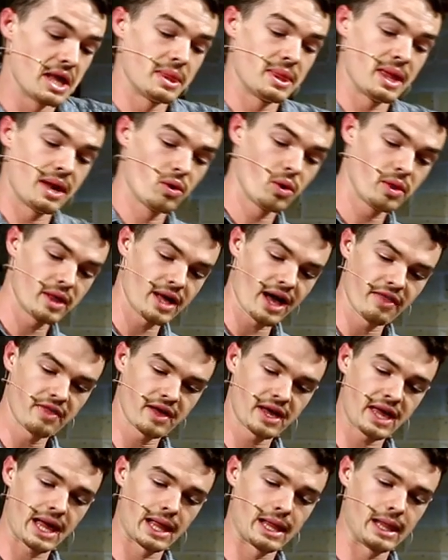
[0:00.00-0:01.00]
than all the
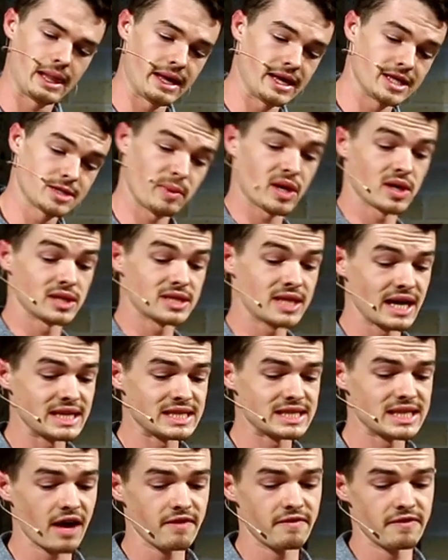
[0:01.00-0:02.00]
other Galileans because they
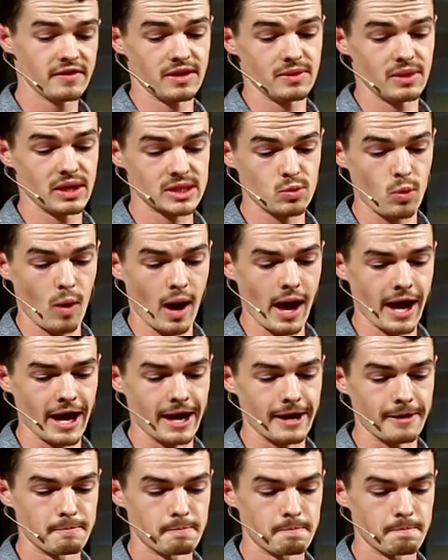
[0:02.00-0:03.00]
suffered in this
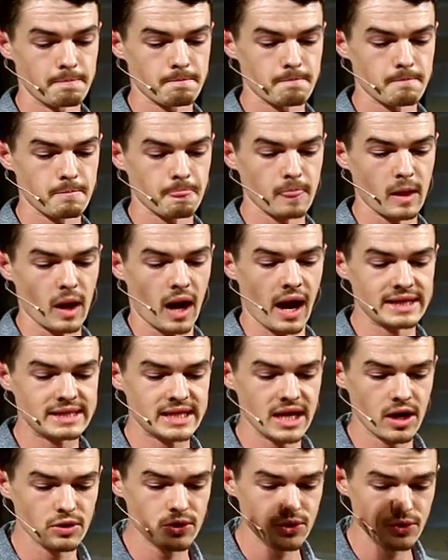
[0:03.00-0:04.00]
way? I
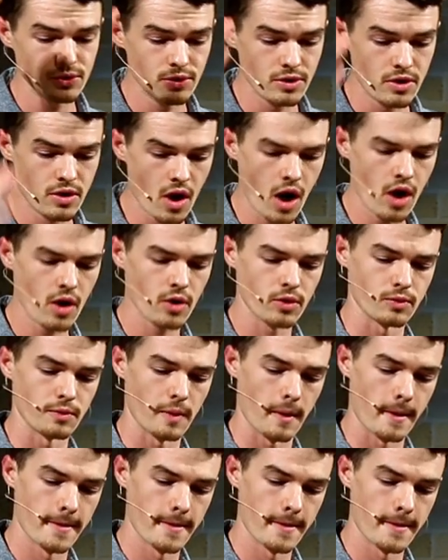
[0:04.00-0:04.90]
tell you, no,